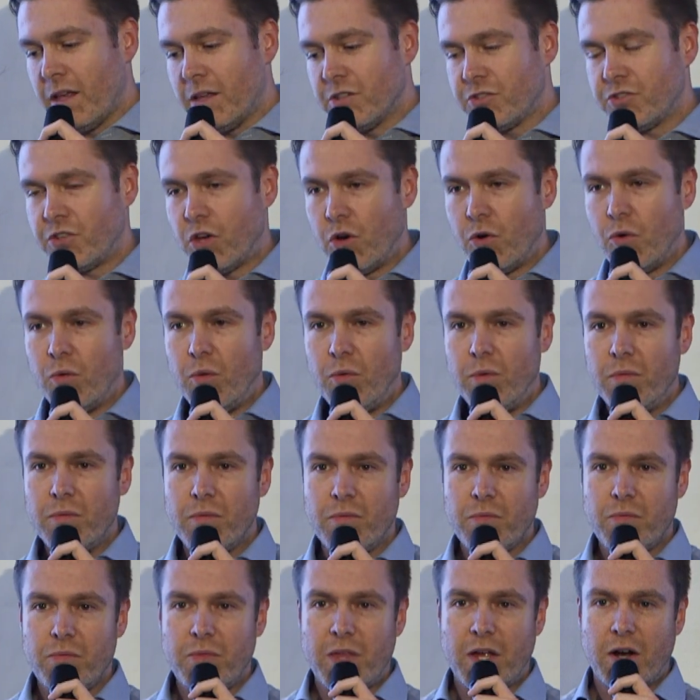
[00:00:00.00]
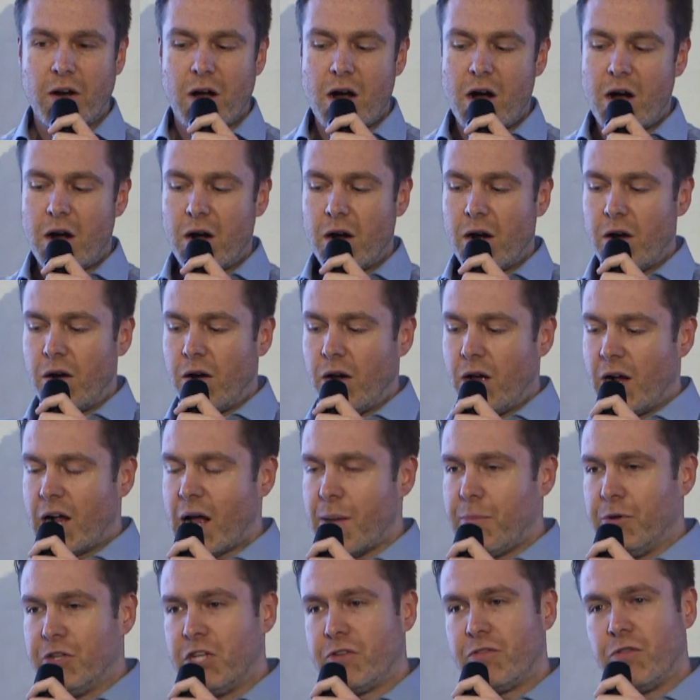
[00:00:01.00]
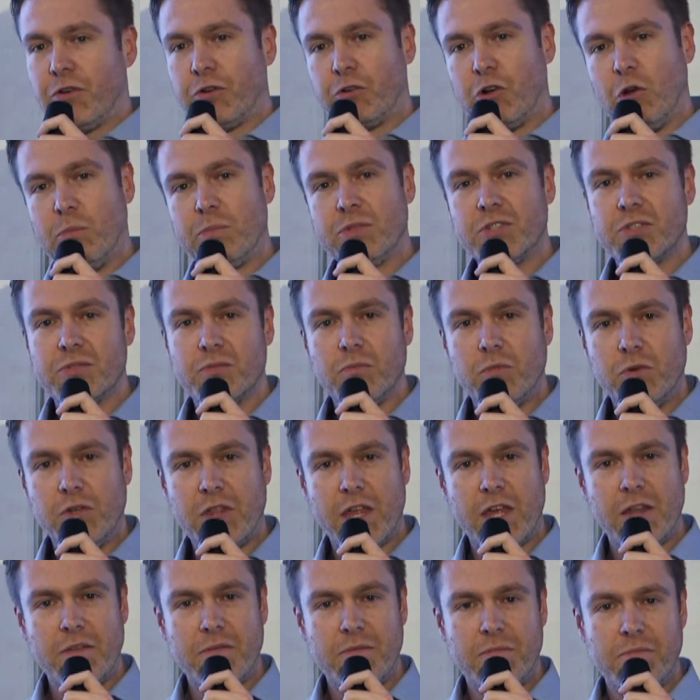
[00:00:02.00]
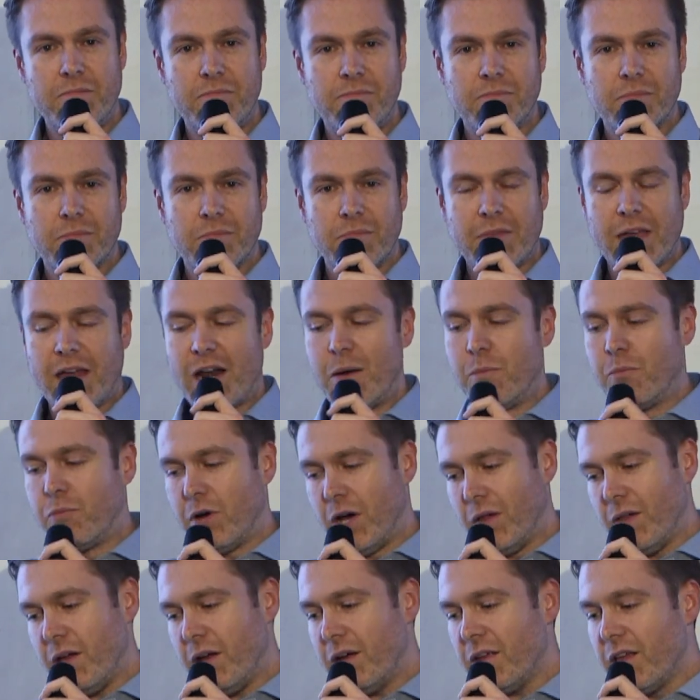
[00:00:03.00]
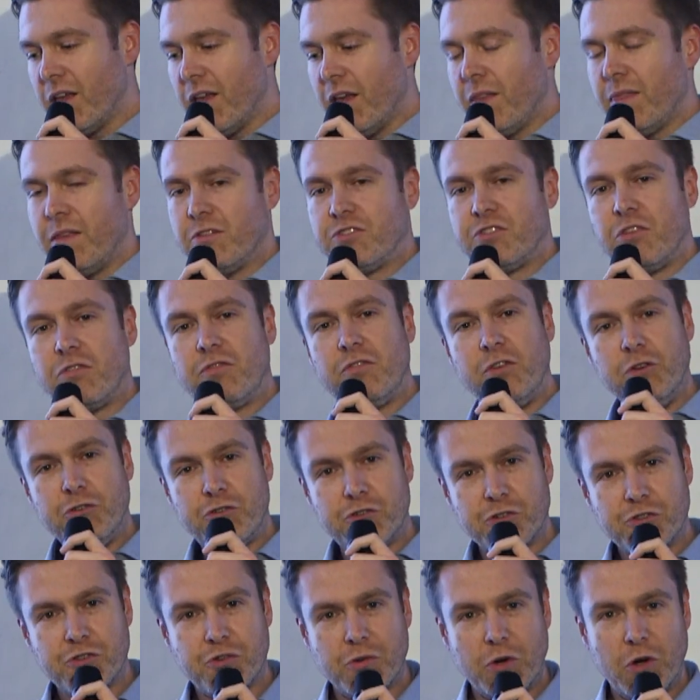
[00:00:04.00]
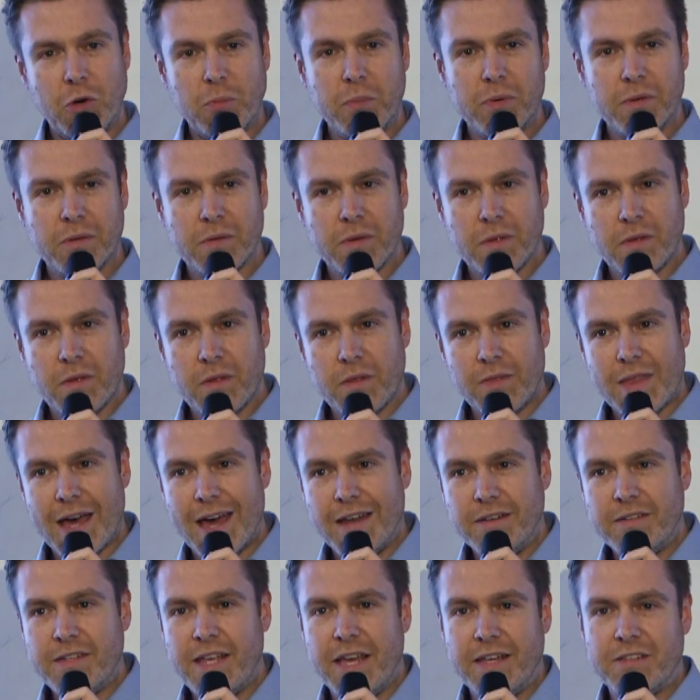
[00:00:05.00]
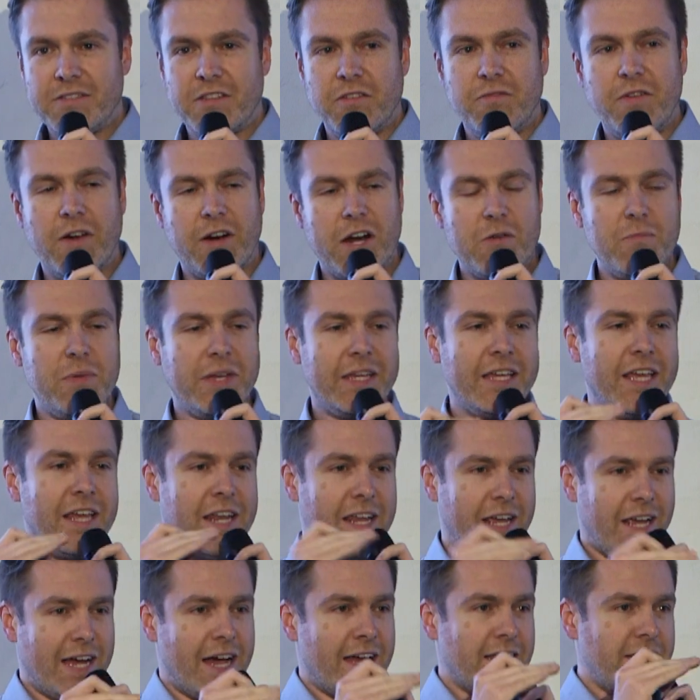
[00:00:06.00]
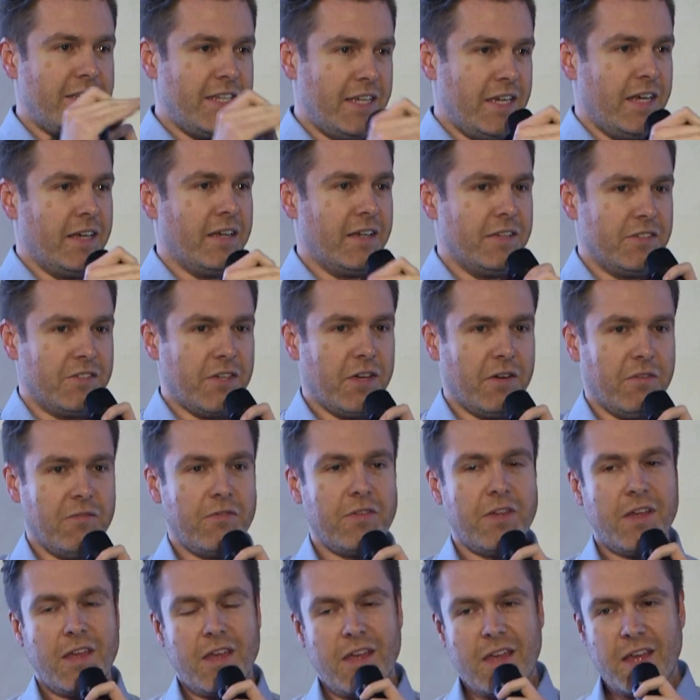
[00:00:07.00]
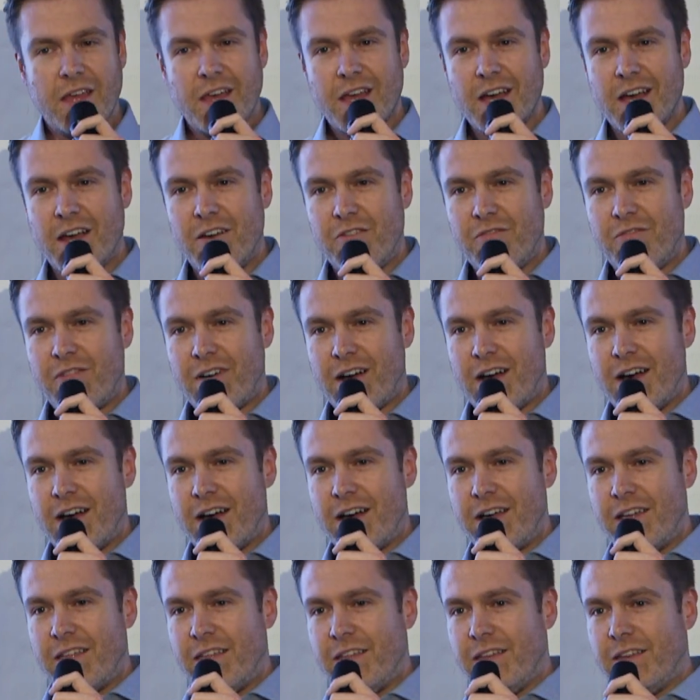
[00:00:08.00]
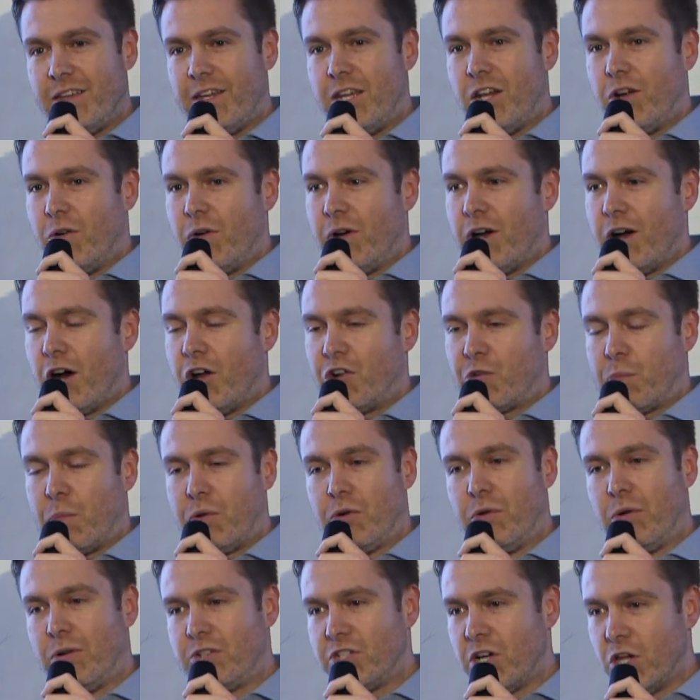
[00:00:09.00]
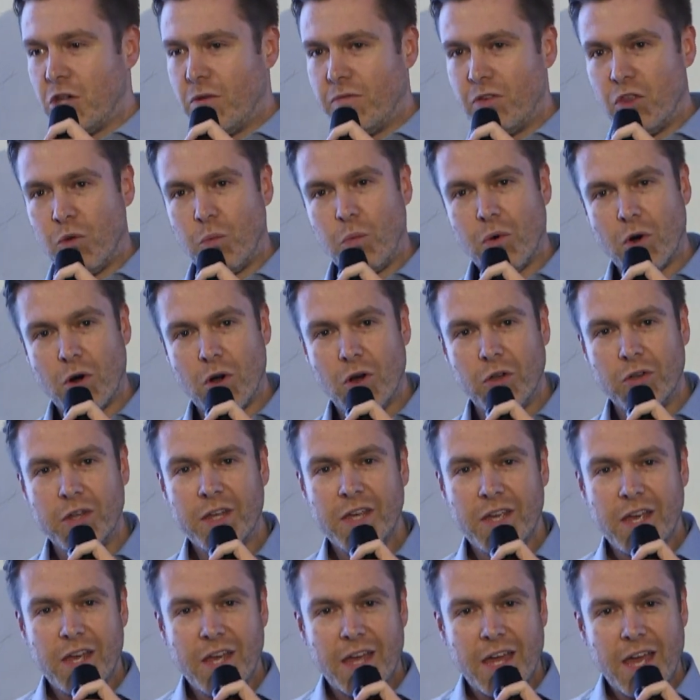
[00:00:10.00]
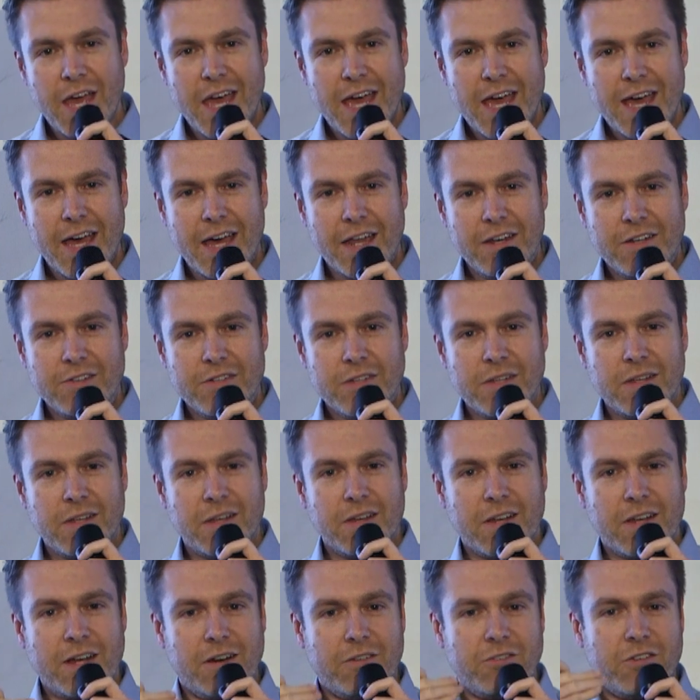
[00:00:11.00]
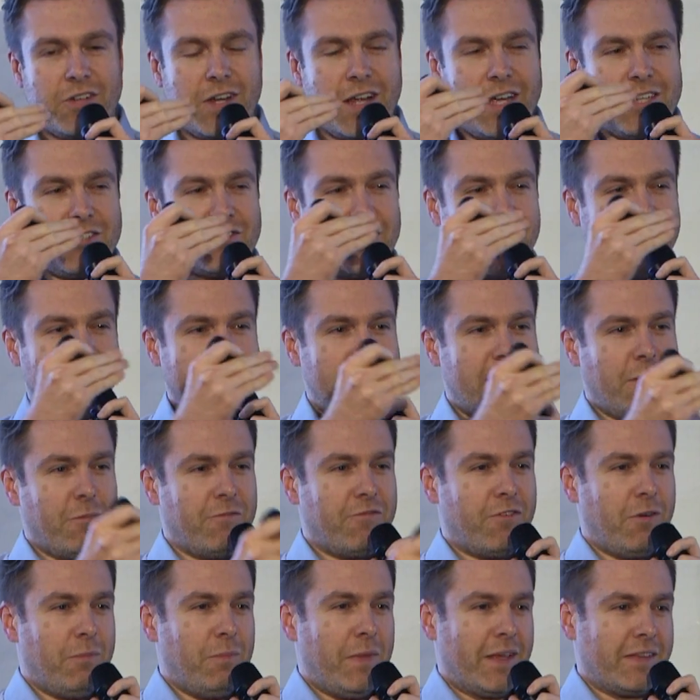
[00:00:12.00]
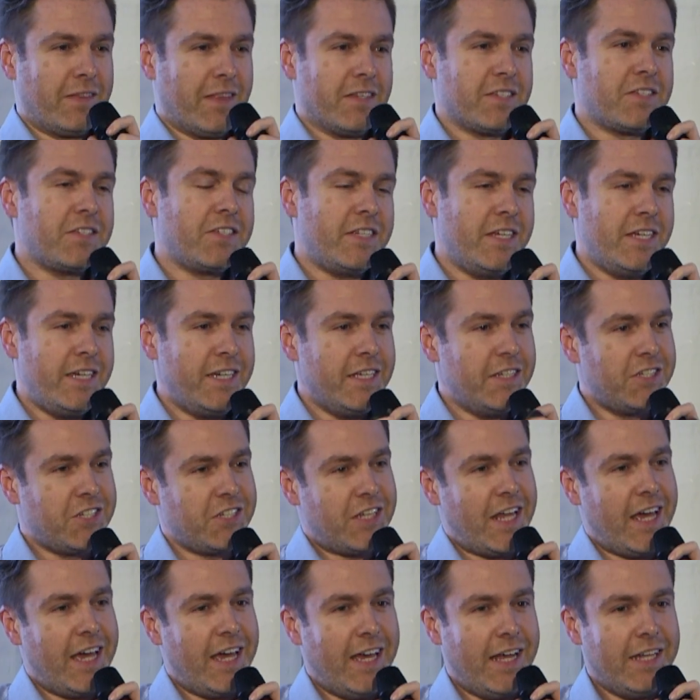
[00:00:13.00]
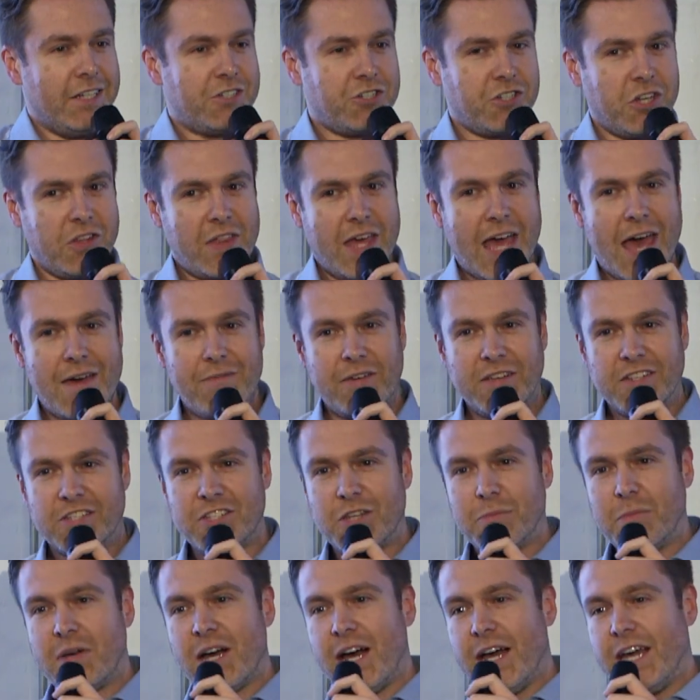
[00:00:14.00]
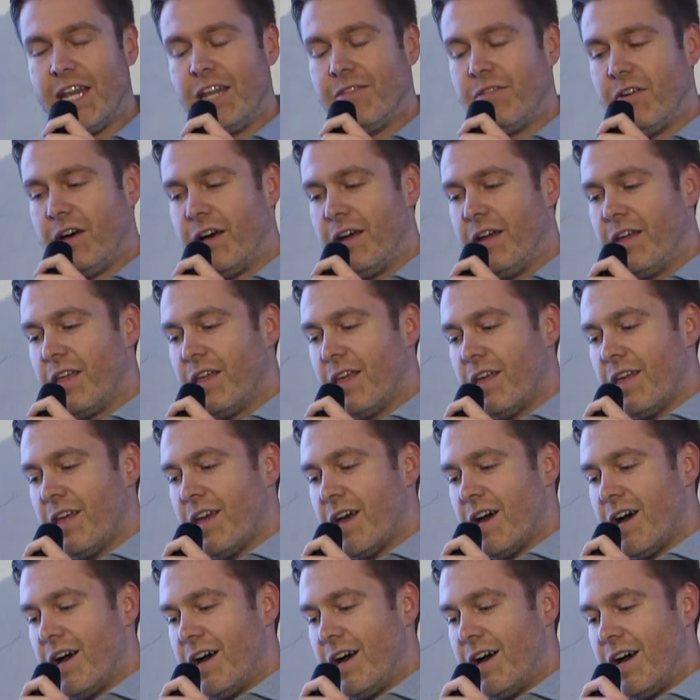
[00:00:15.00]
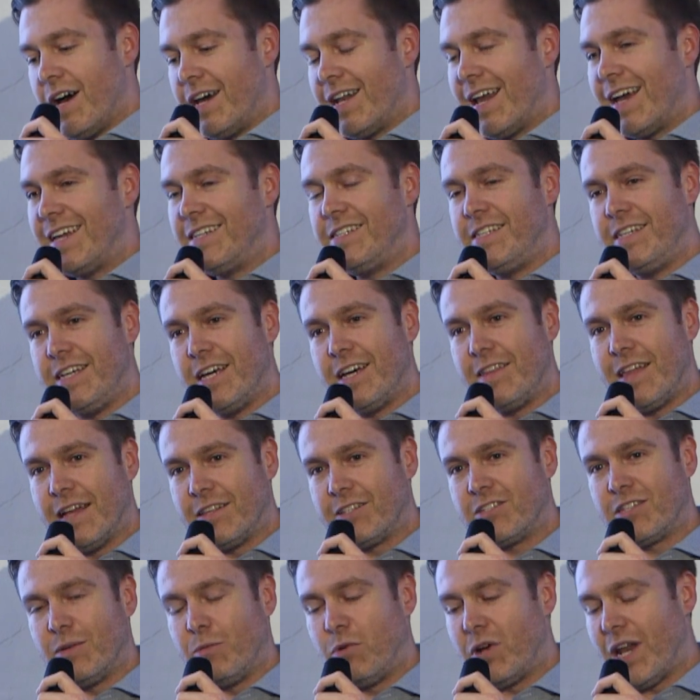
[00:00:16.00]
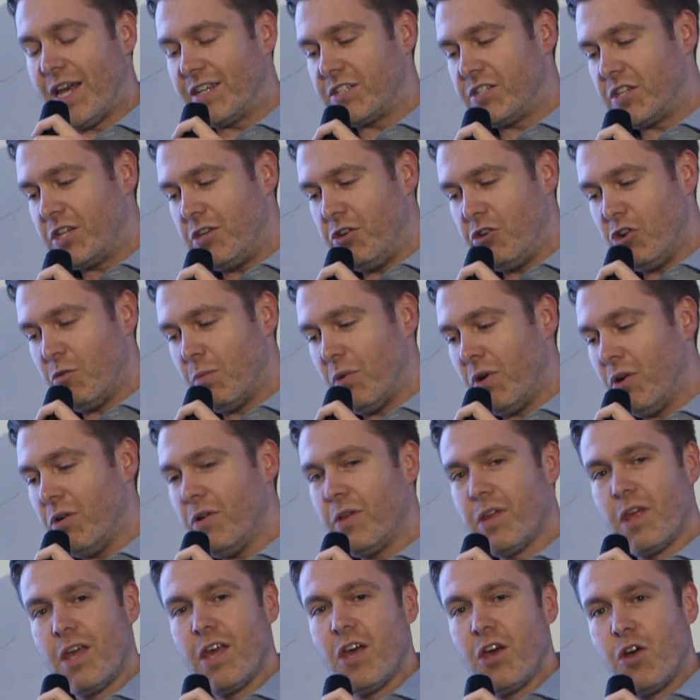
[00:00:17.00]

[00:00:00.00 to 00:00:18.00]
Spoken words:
So there are a couple different groups within that umbrella. There's the Futures group that takes the very beginning ideas of entrepreneurs all over the world and tries to get them from like the seed stage to having some kind of an idea that's somewhat executable.